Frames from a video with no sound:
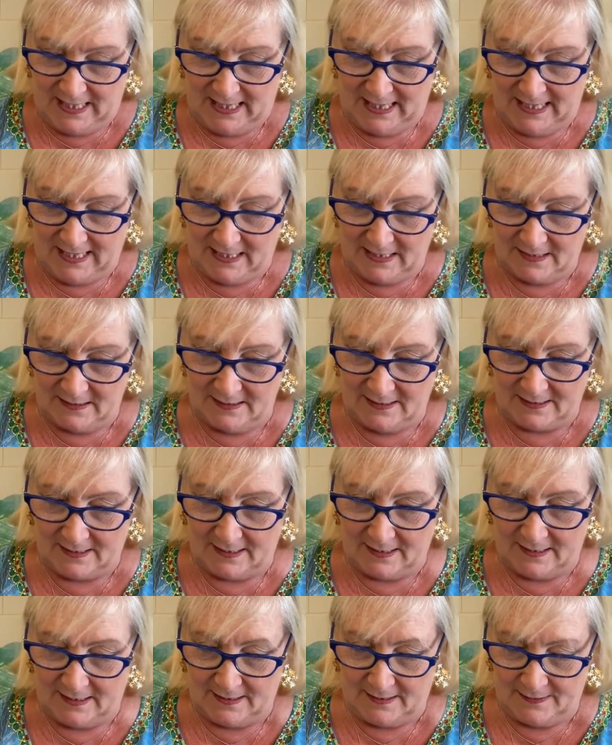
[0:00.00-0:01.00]

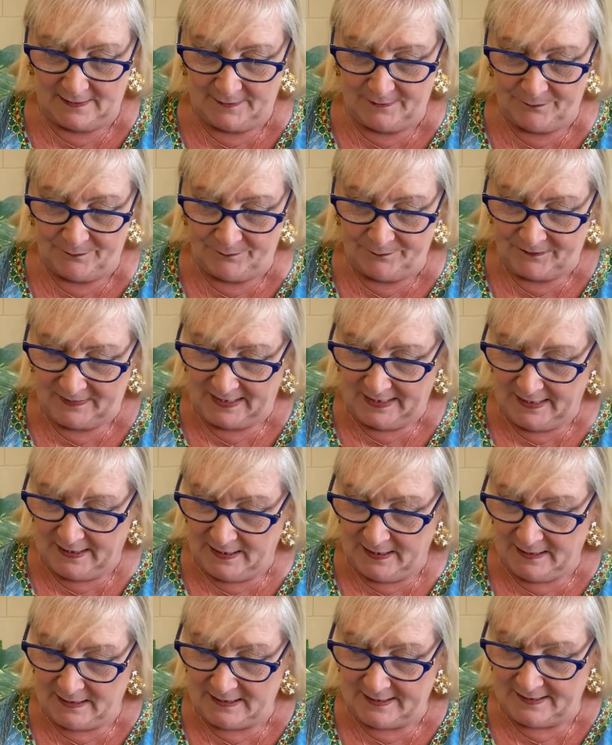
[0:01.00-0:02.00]
and
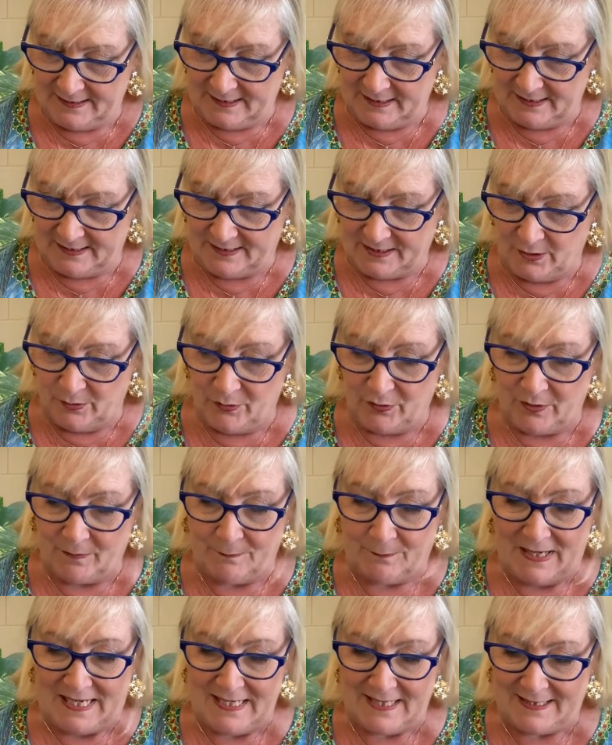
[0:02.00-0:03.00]
so
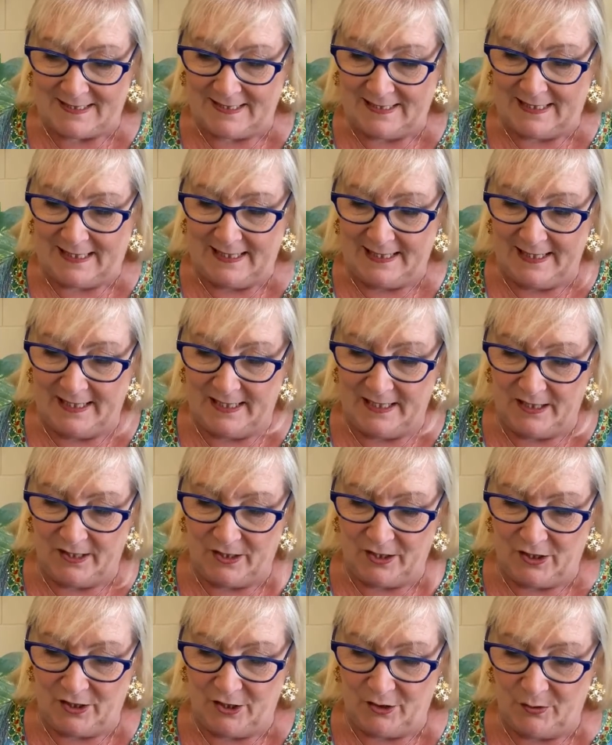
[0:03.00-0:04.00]
that basically
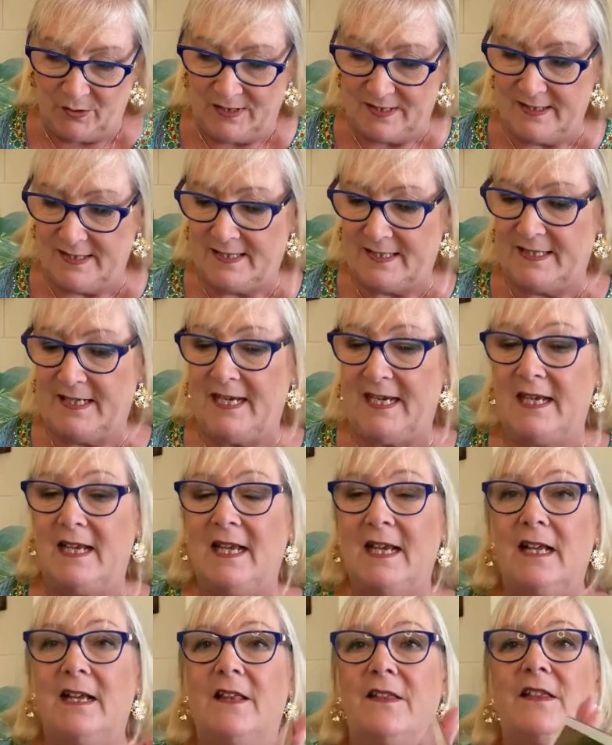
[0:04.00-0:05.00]
you can
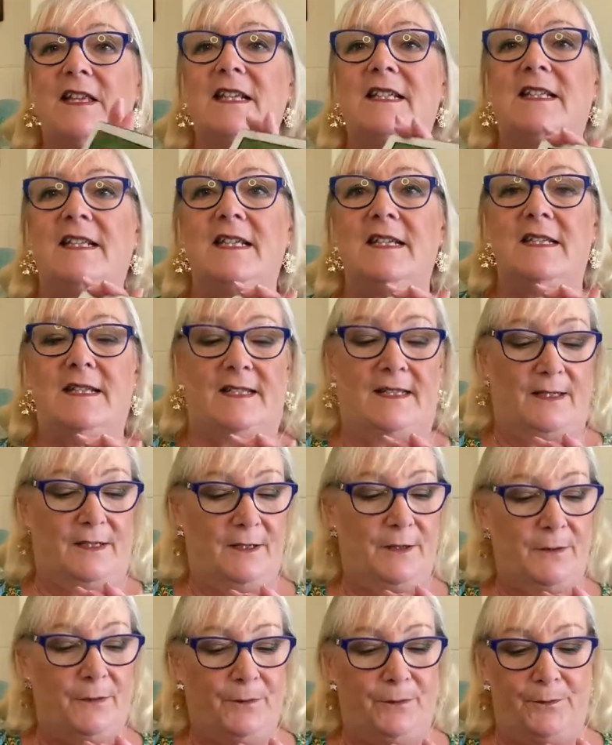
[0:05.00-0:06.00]
see this is
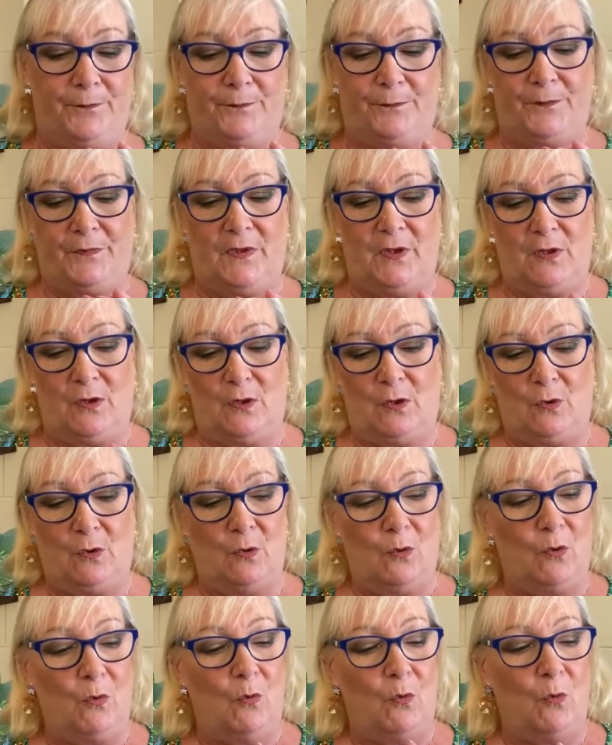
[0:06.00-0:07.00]

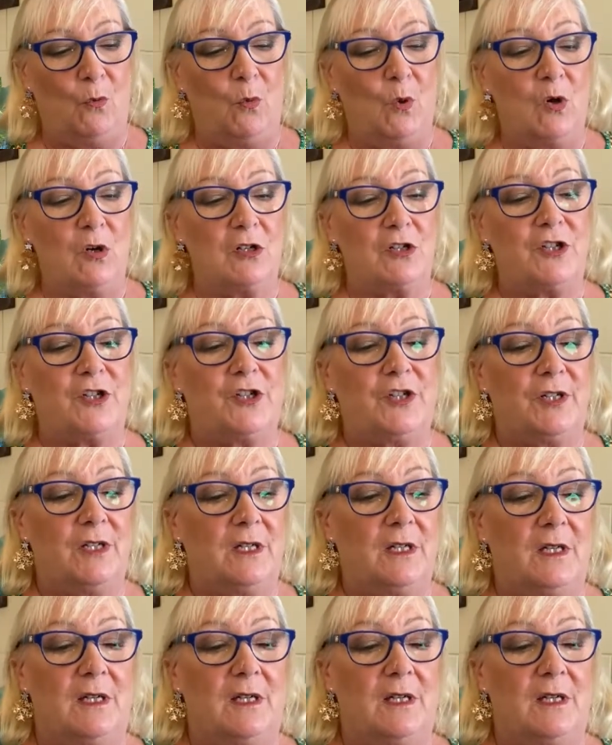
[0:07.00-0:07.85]
what